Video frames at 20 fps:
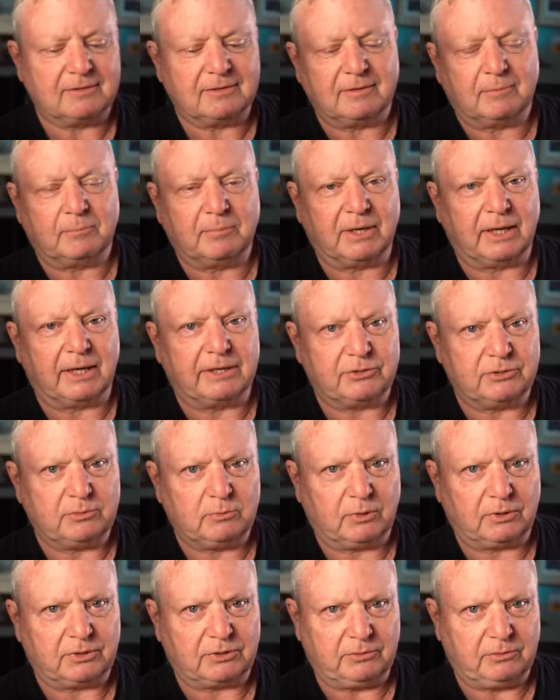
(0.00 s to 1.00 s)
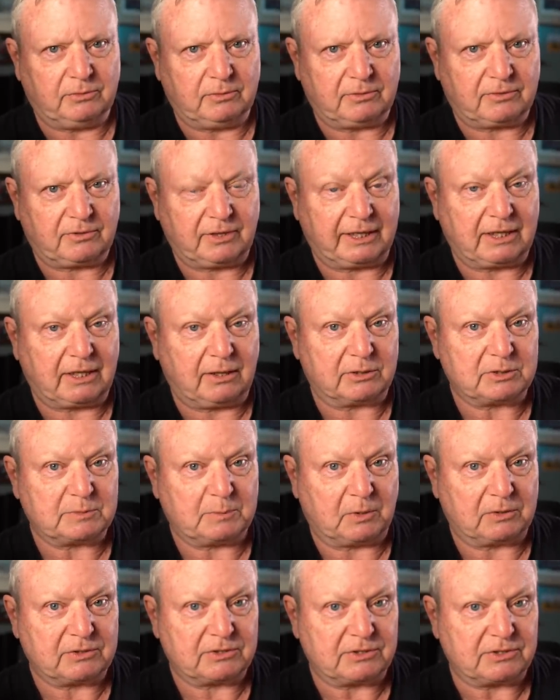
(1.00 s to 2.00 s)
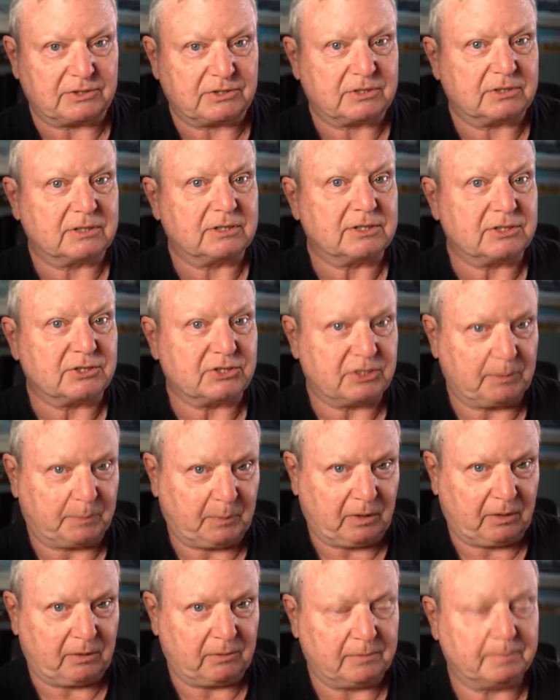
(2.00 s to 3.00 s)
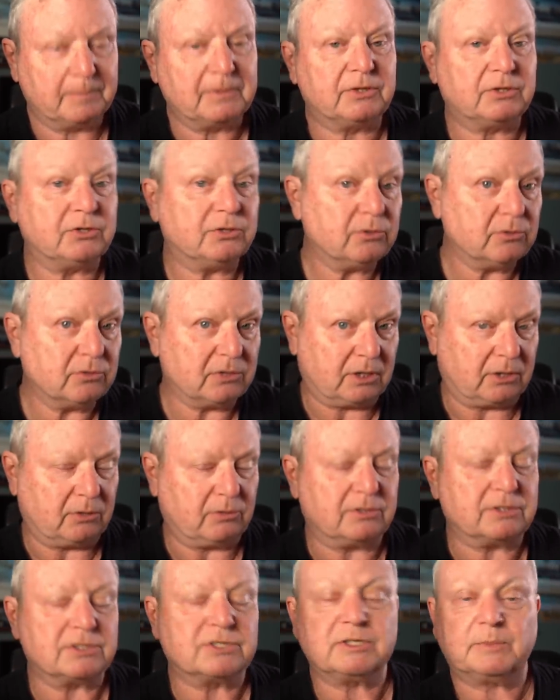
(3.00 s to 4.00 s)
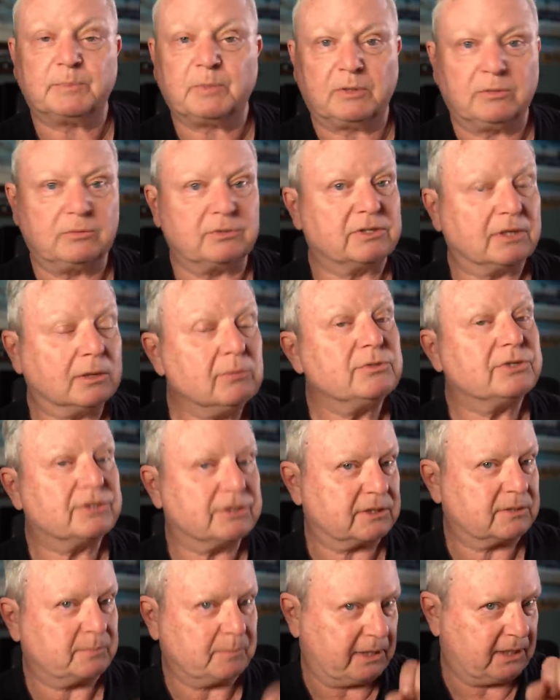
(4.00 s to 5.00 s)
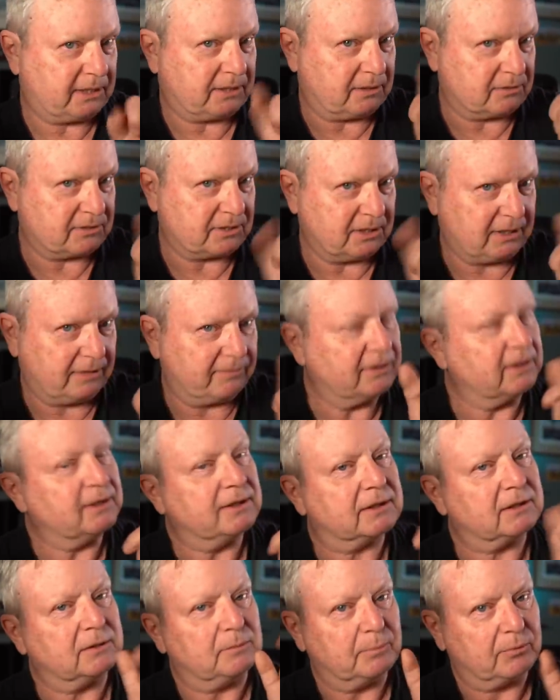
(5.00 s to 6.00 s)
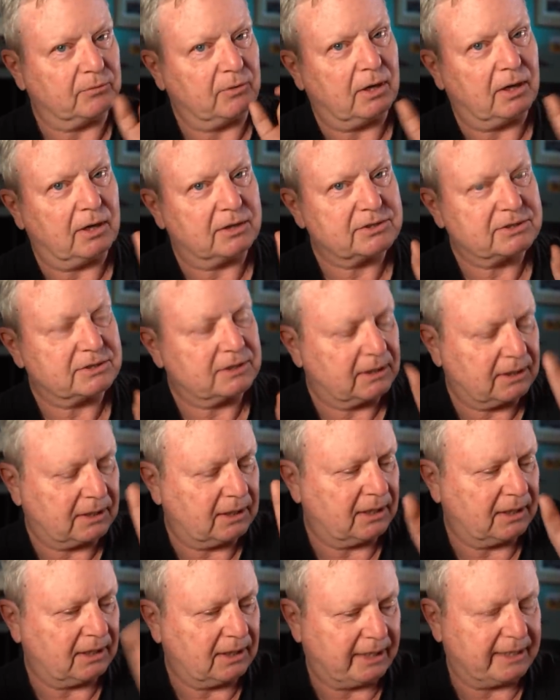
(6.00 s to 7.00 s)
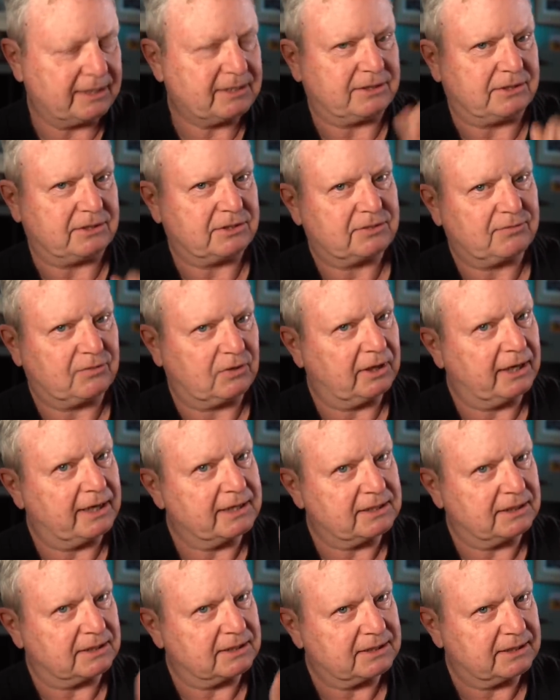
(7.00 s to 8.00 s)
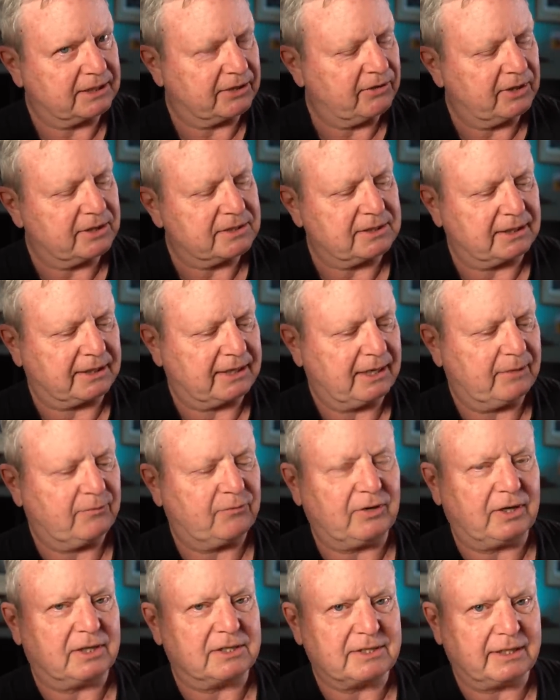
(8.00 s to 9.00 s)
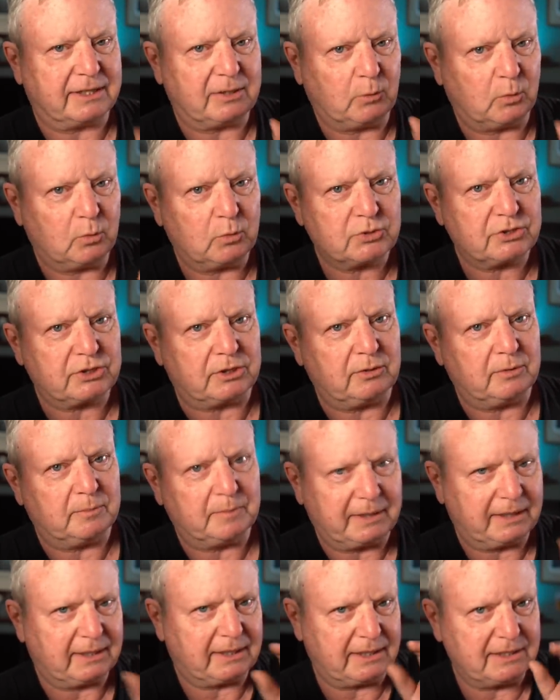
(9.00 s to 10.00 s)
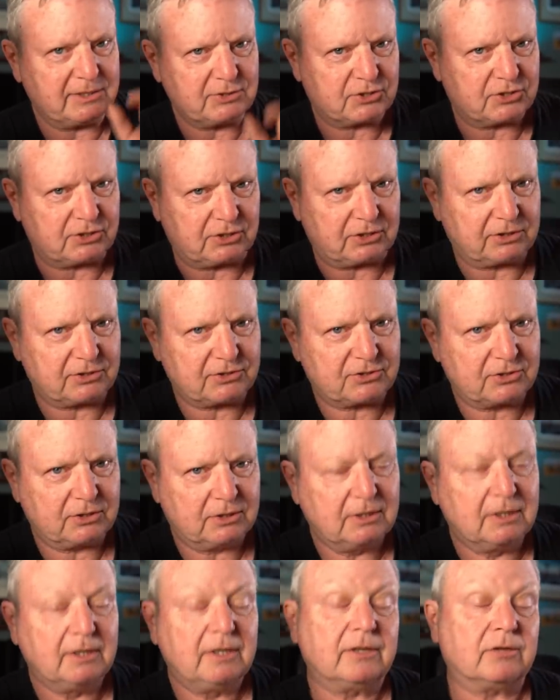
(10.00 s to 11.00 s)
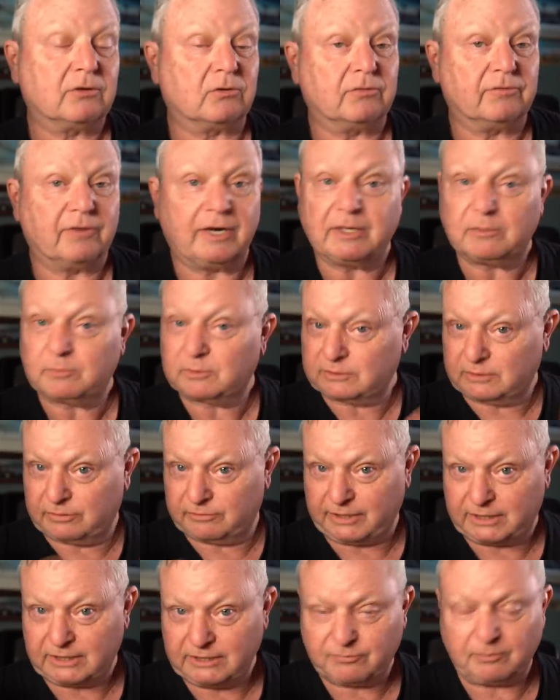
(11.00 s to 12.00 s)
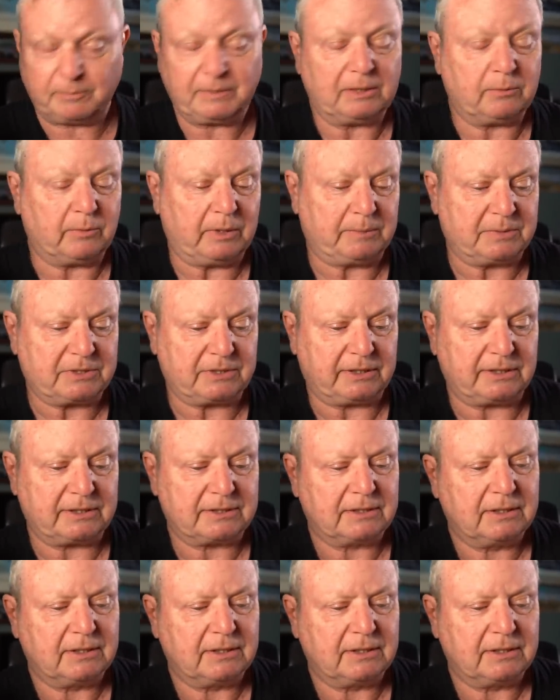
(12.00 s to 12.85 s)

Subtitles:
But I do want to thank our sponsors, Zippo. Do you know that Zippo don't just make those lovely little brass lighters for lighting cigarettes and campfires? They also make inserts that are available directly from their website.